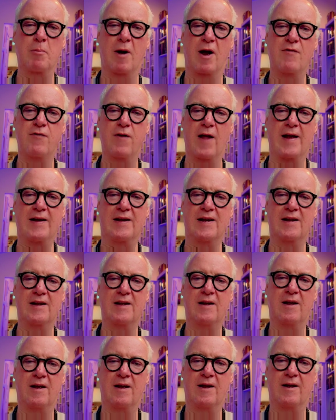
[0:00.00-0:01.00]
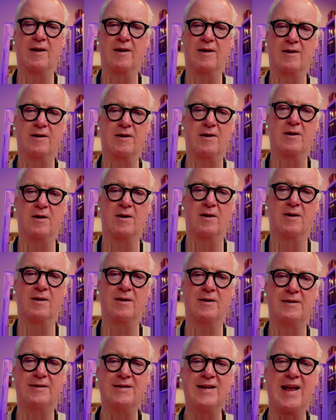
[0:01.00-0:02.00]
my flight
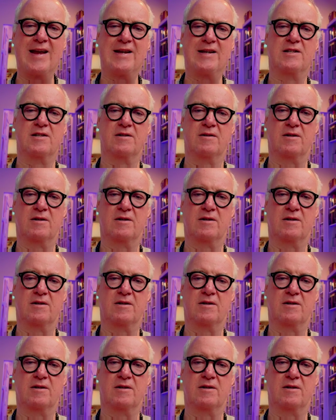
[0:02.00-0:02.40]
late.